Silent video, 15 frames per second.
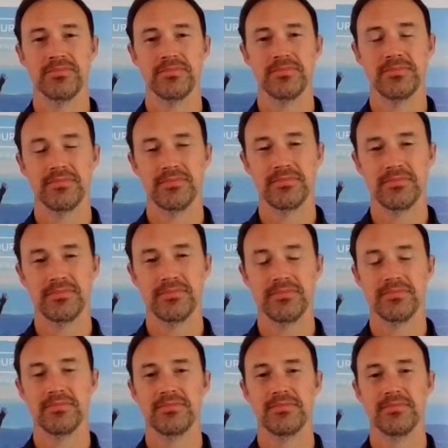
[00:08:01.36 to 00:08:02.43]

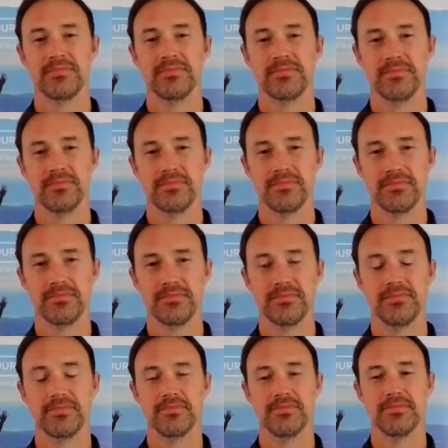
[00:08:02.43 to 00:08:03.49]

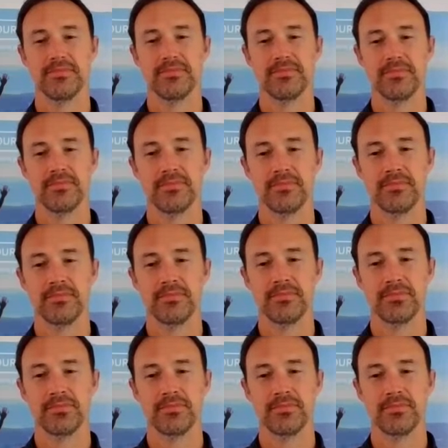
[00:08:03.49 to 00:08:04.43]
(not speaking)